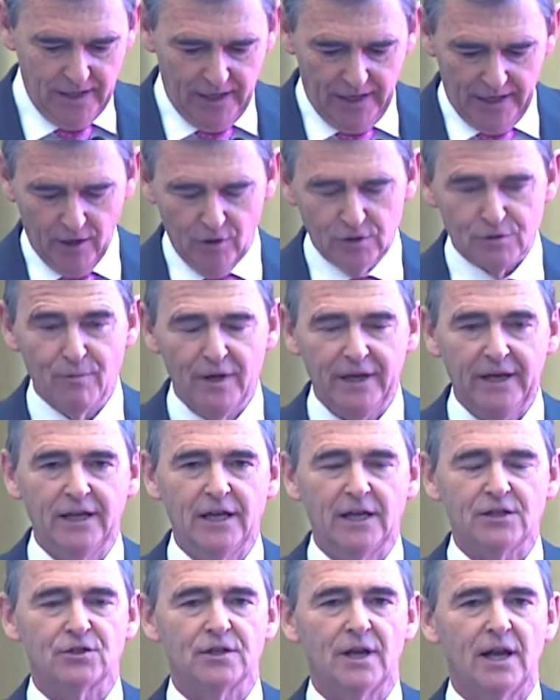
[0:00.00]
And I was meeting
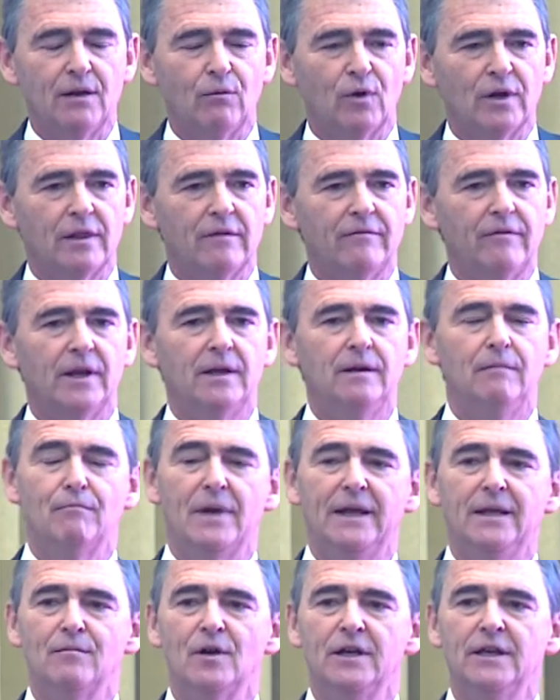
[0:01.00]
yesterday, one of the
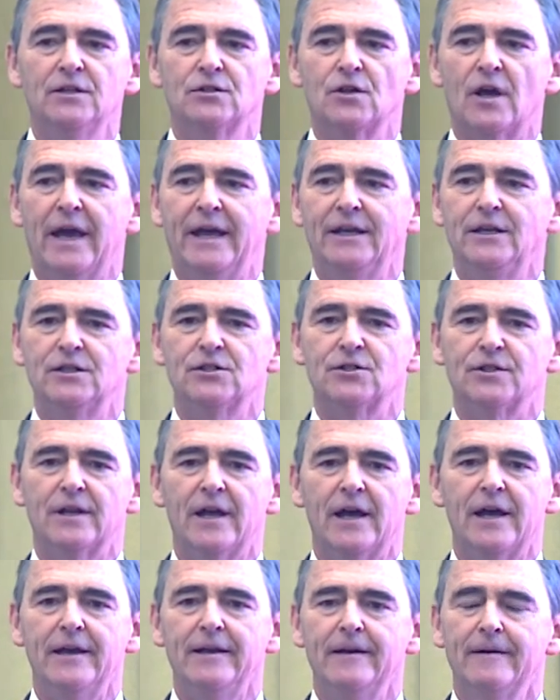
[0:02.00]
many meetings I had
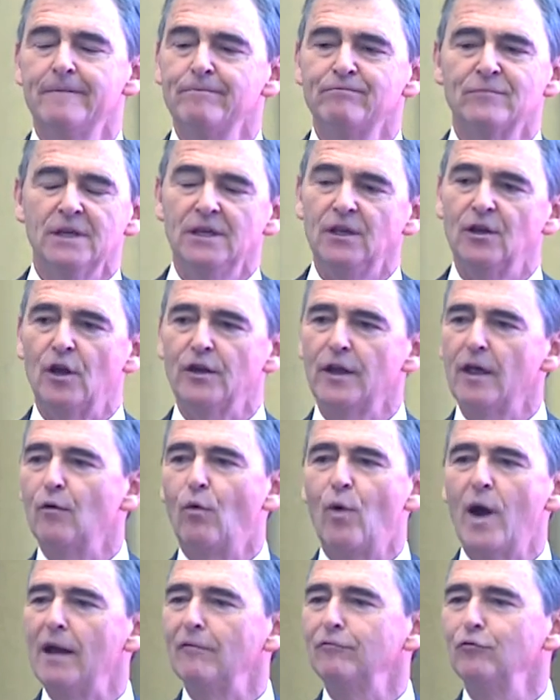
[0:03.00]
yesterday, you know, another
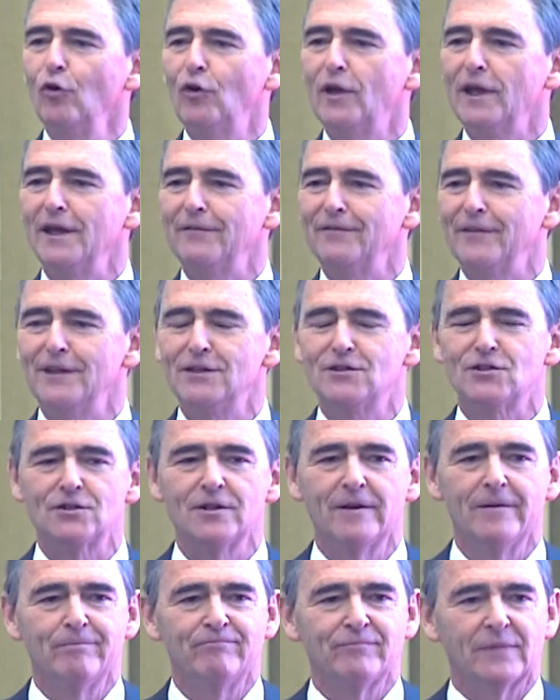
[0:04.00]
way of looking at
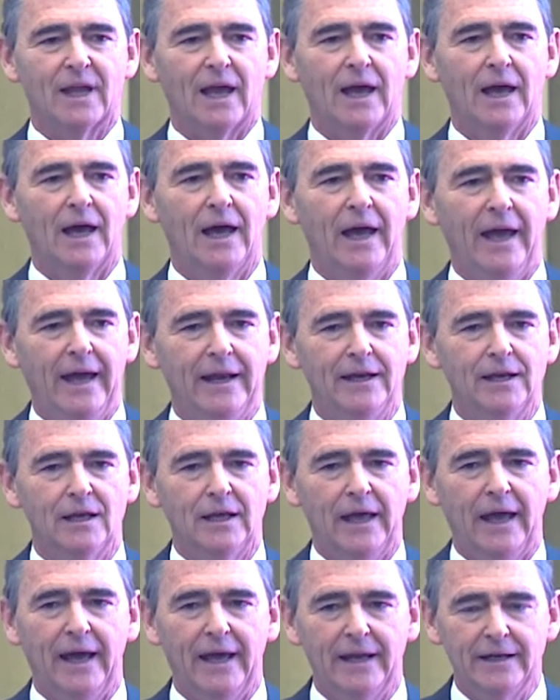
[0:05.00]
this,
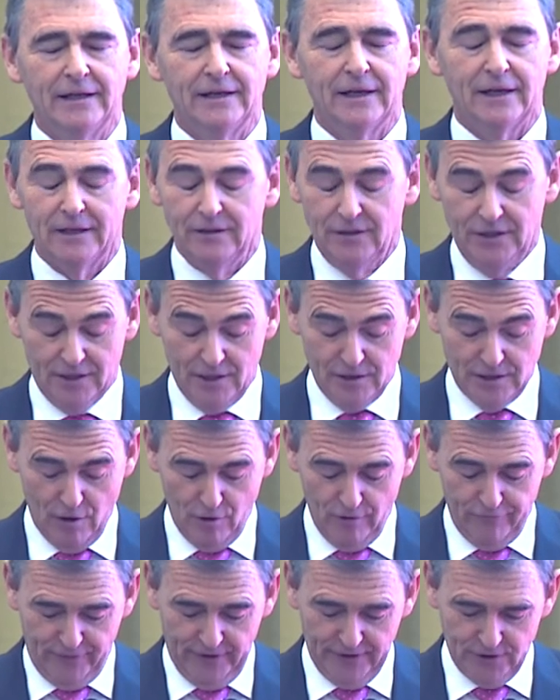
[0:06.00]
no
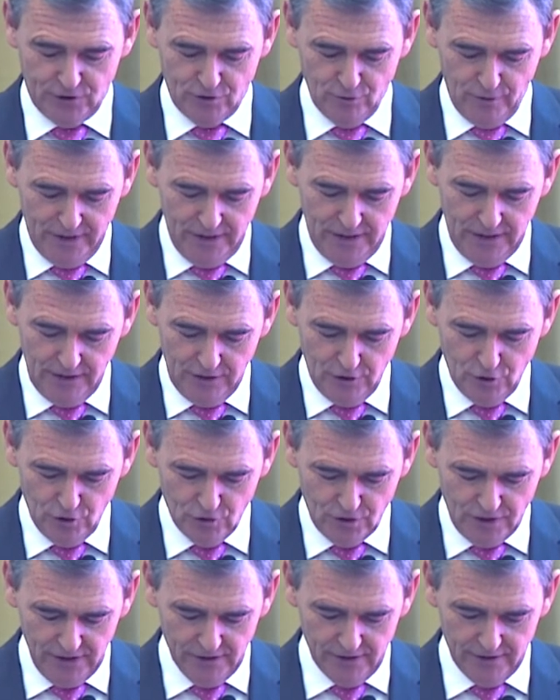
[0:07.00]
offence to any New
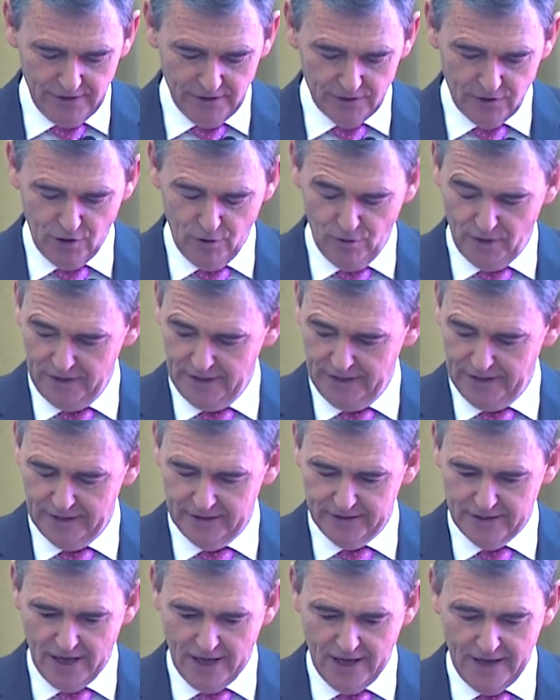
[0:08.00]
Zealanders who are here
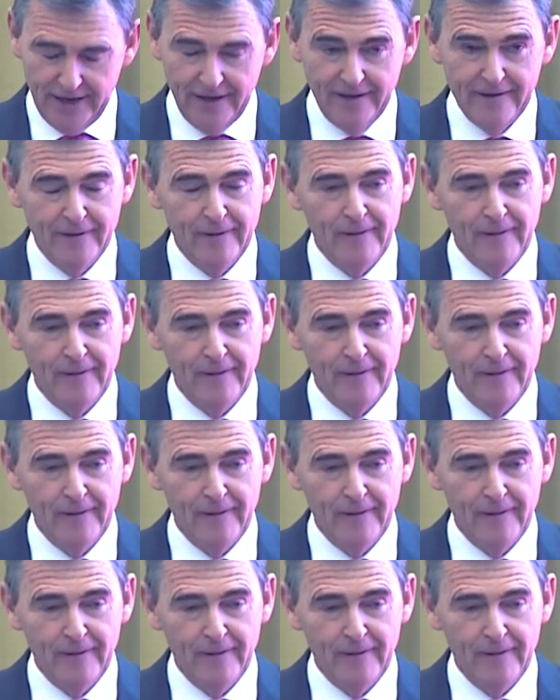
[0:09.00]
today,